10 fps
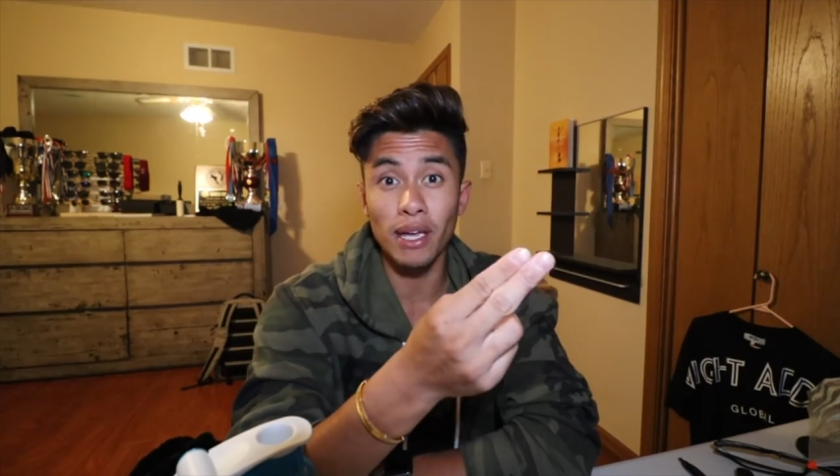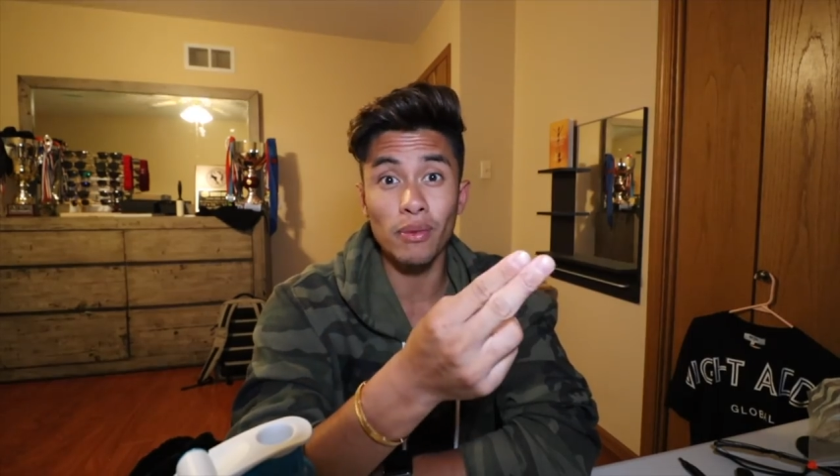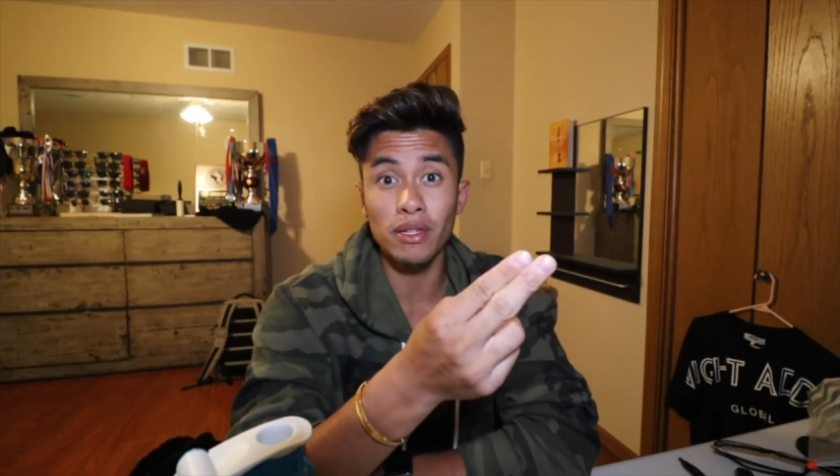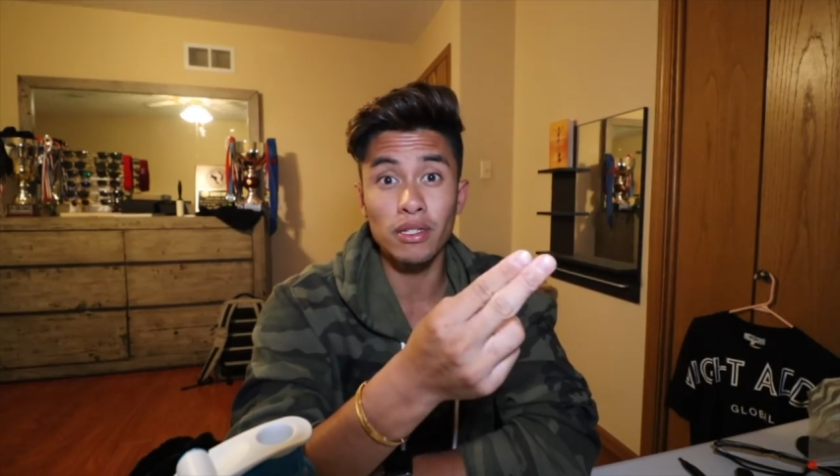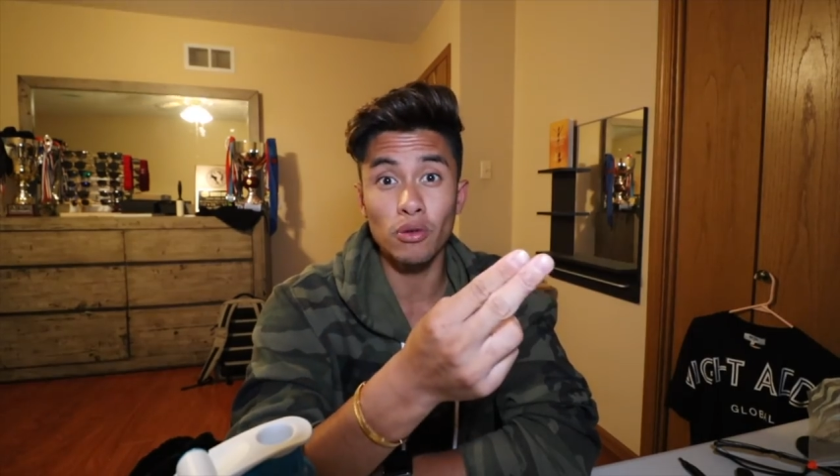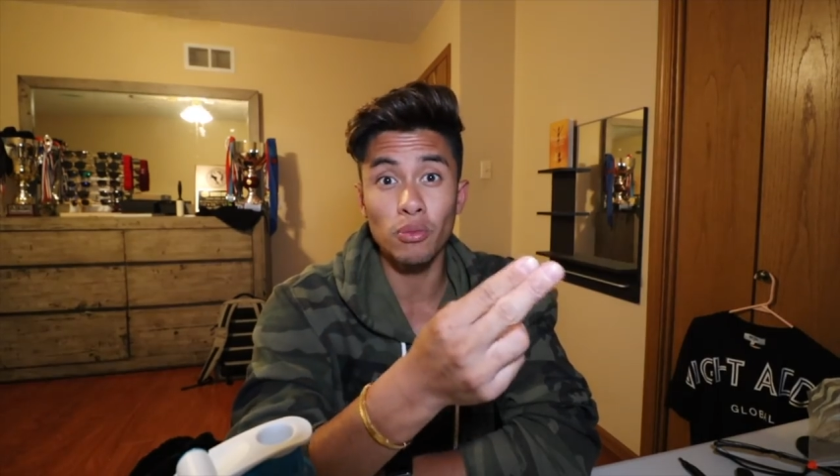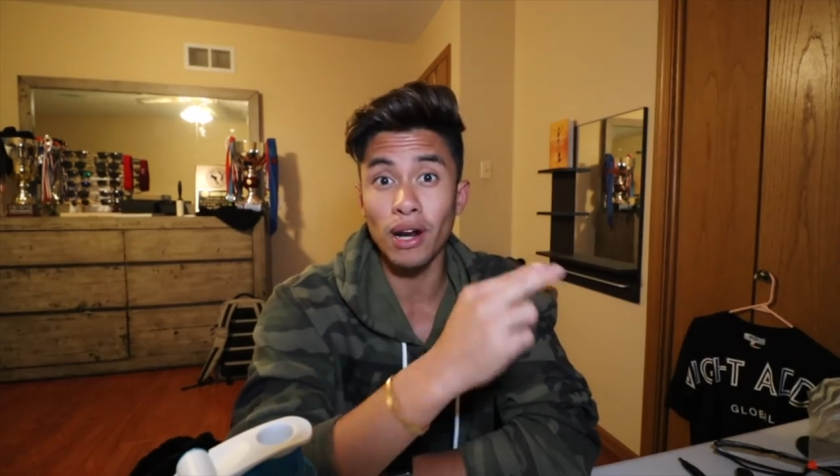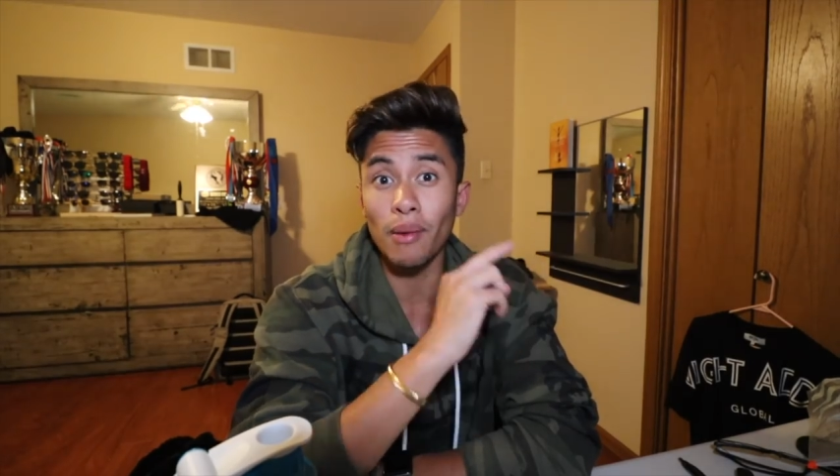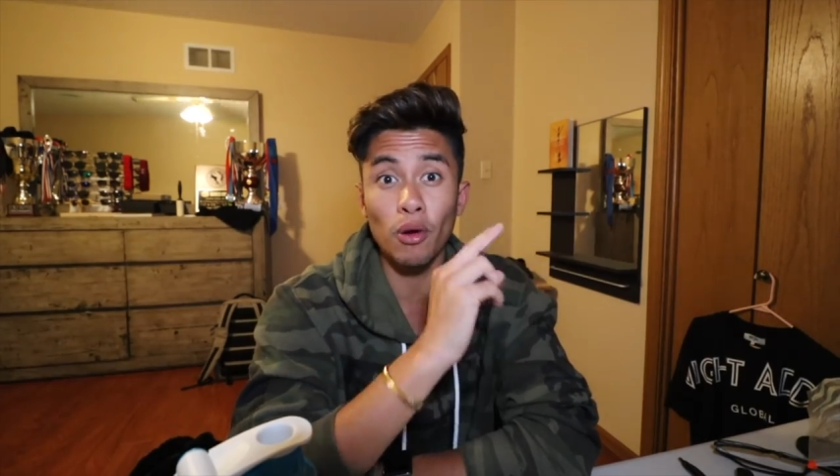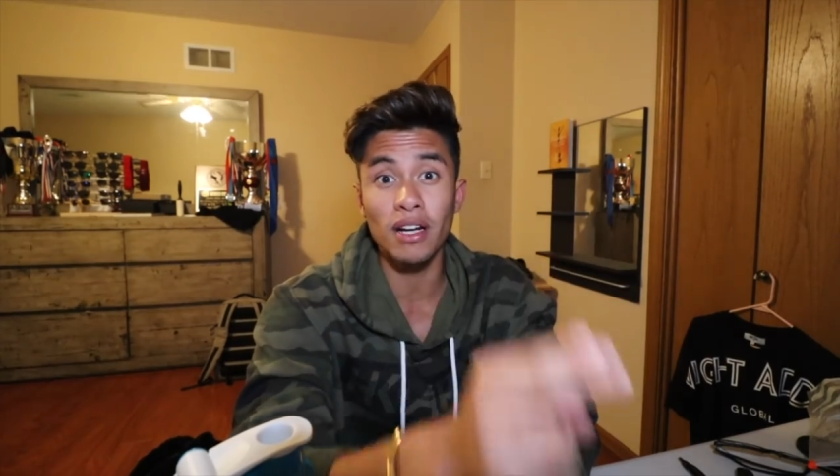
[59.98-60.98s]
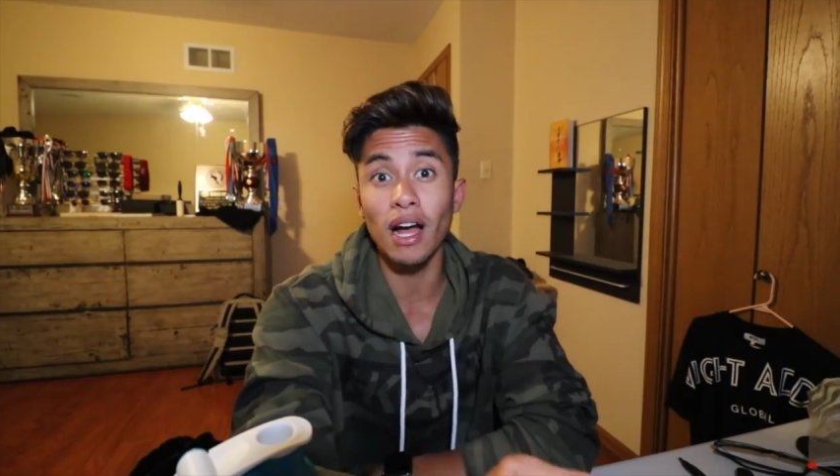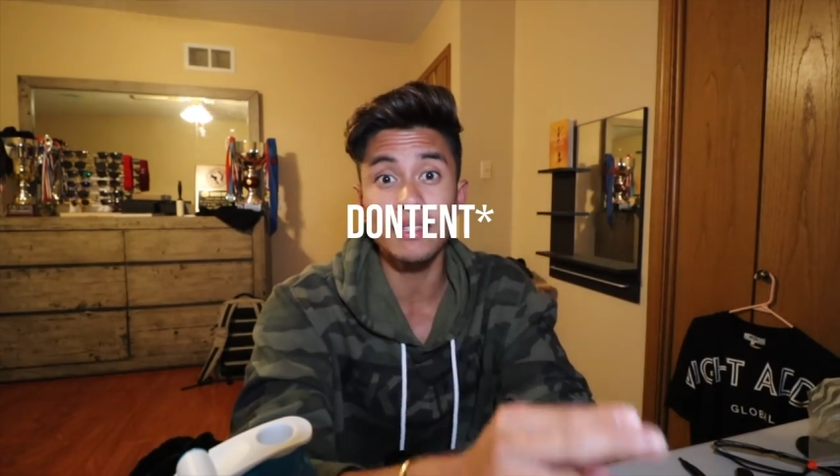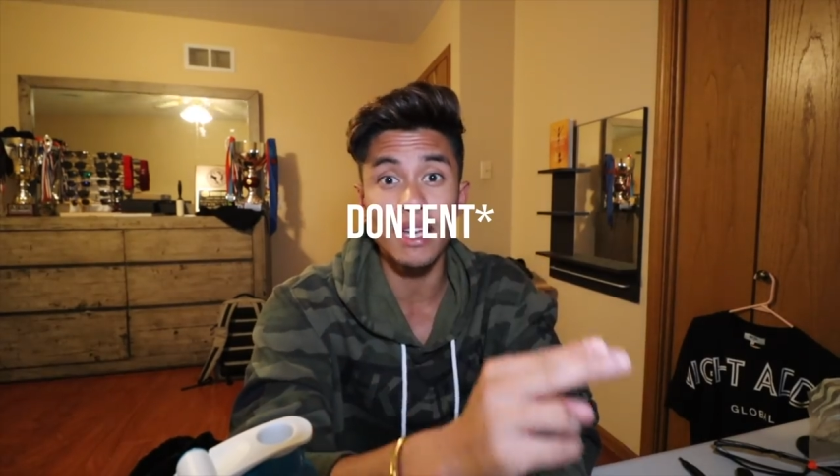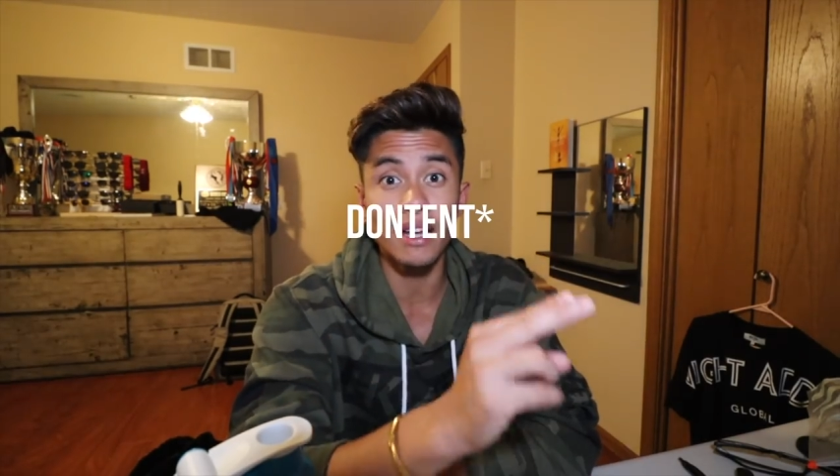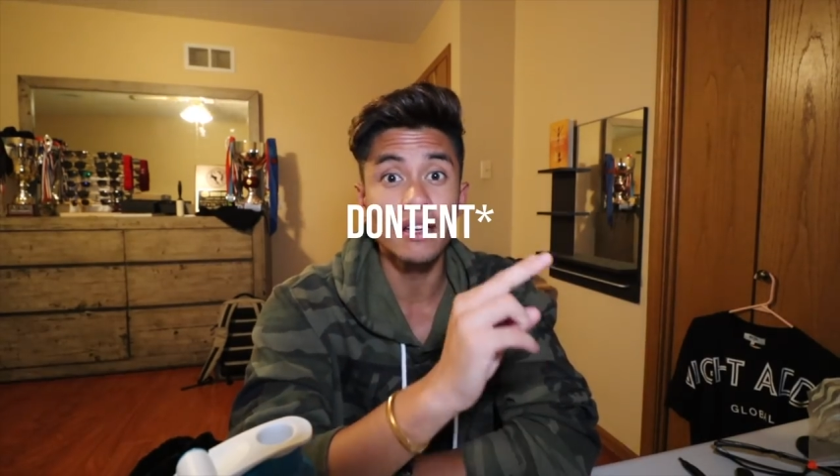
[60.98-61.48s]
be able to put out more
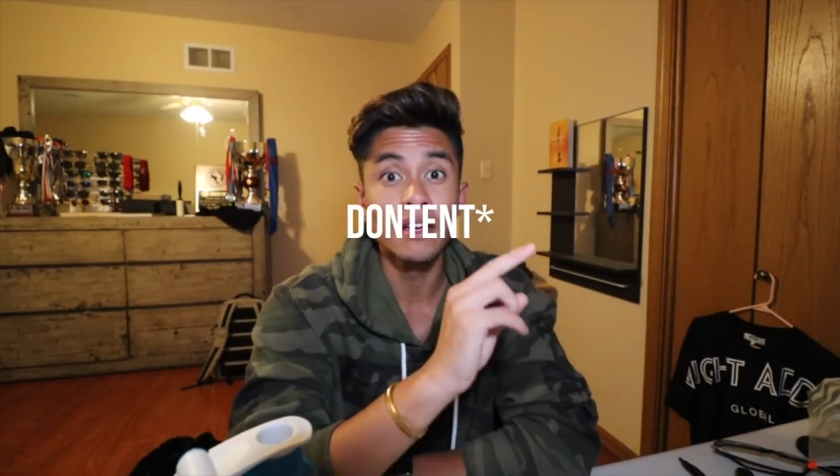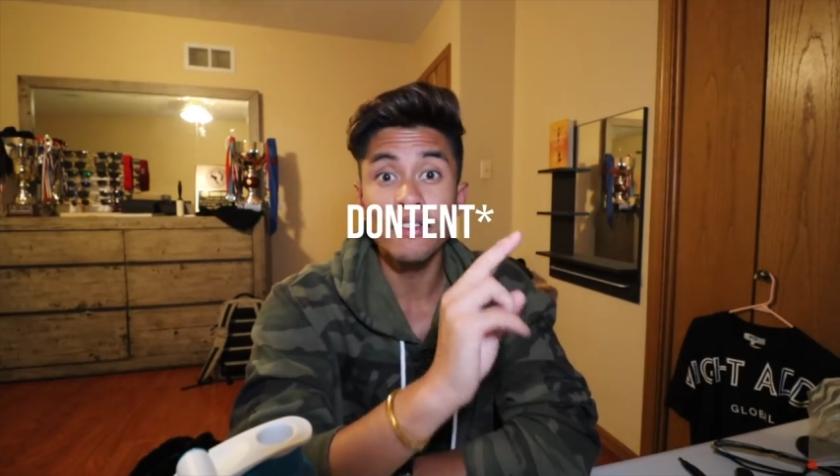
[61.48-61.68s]
content